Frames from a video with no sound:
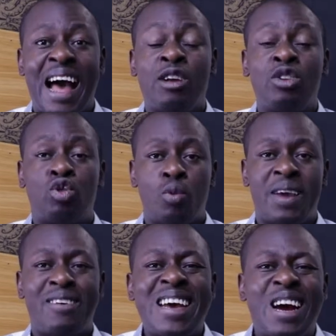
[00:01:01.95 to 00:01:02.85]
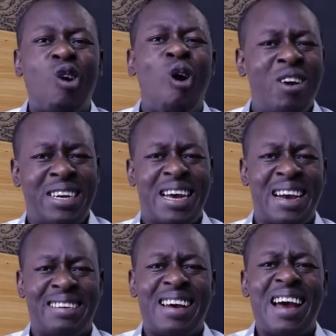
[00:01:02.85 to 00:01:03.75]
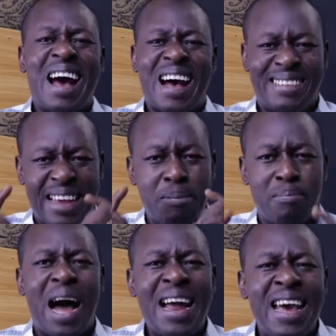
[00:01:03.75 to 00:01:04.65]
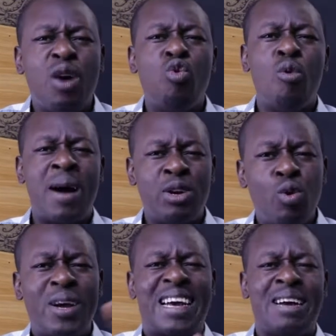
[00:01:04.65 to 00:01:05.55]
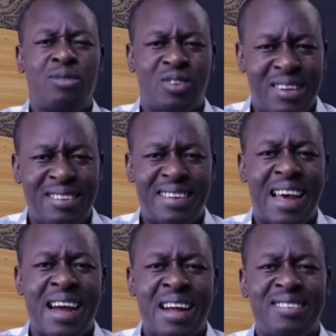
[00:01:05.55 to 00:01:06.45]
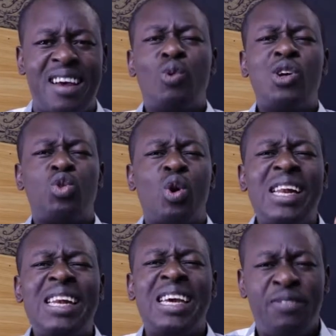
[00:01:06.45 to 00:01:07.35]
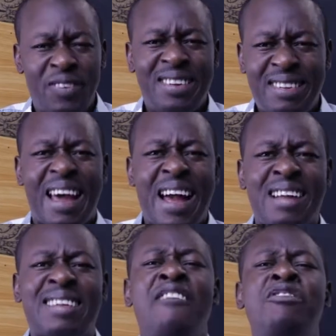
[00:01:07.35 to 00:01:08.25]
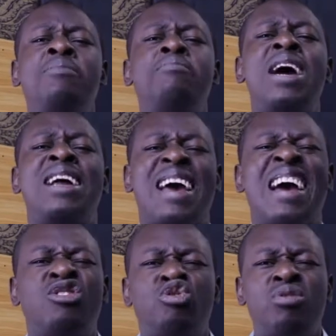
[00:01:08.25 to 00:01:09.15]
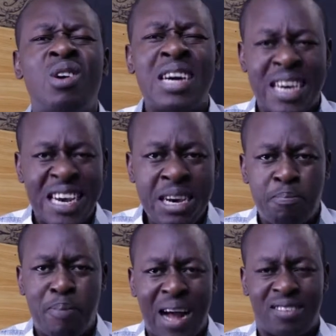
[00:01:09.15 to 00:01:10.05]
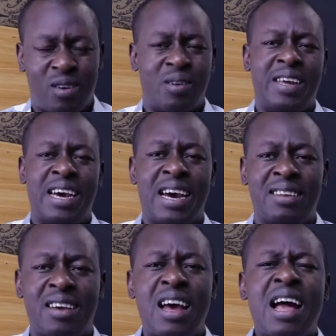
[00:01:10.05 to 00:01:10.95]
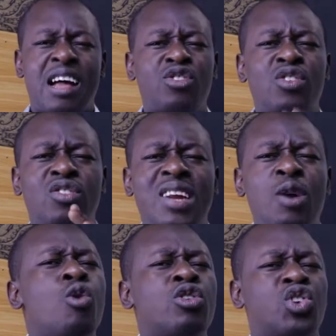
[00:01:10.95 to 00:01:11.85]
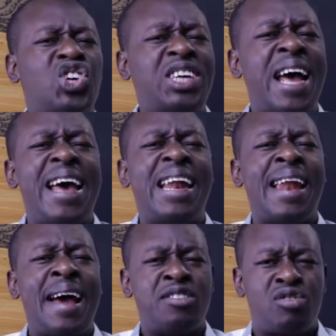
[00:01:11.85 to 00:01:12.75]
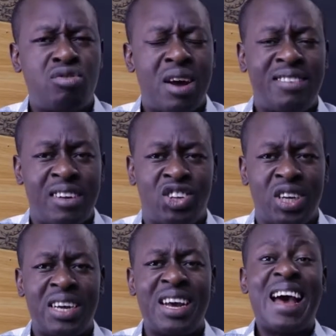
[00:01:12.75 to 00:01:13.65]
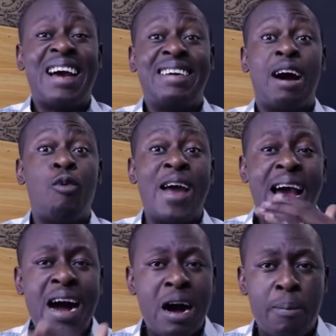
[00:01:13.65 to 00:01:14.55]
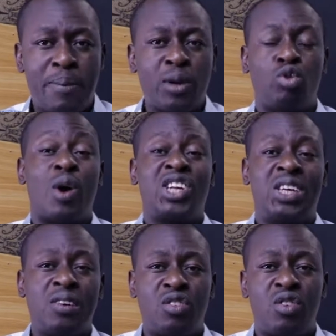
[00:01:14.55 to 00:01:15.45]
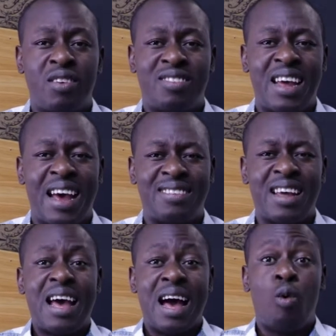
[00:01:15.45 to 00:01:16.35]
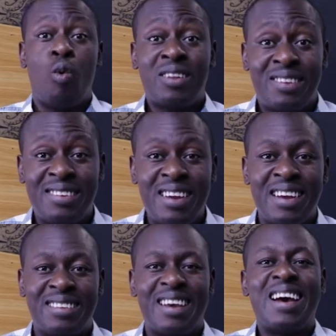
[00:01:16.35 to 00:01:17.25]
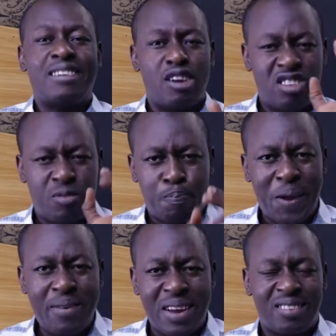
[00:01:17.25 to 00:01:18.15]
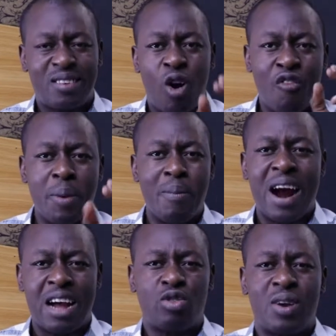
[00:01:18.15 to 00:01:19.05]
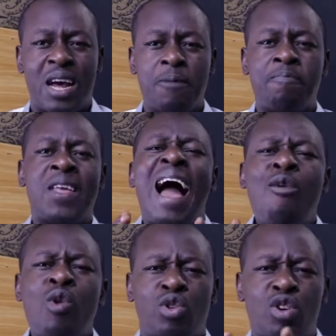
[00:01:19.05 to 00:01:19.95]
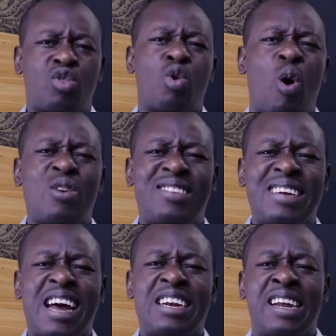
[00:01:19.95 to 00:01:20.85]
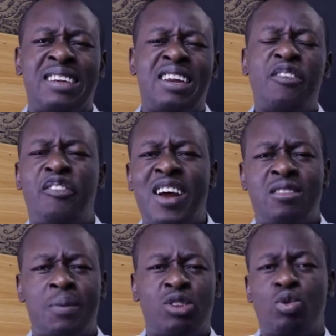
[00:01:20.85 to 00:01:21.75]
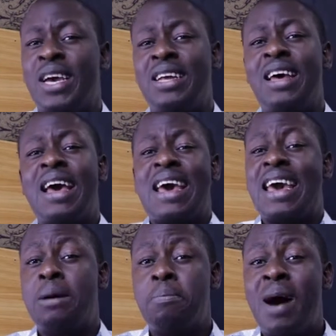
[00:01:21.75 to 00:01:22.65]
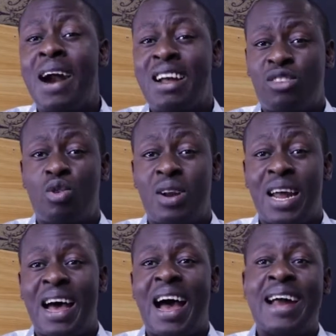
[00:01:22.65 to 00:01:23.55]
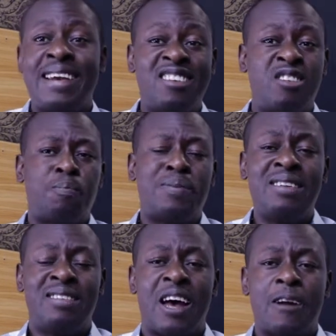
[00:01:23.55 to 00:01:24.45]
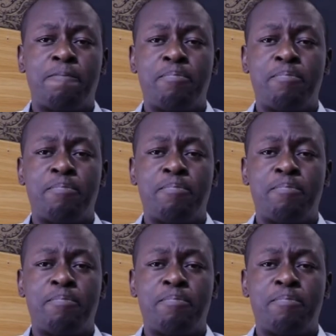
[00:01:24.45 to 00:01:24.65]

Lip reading: and to be recorded as a man, a woman who came to this earth. You want to leave this earth having made a strong impact on the earth. And so today we want to share a life strategy that will help you to achieve success. And what is it? The spirit of a marathoner. I want us to consider the difference between a marathoner and a sprinter.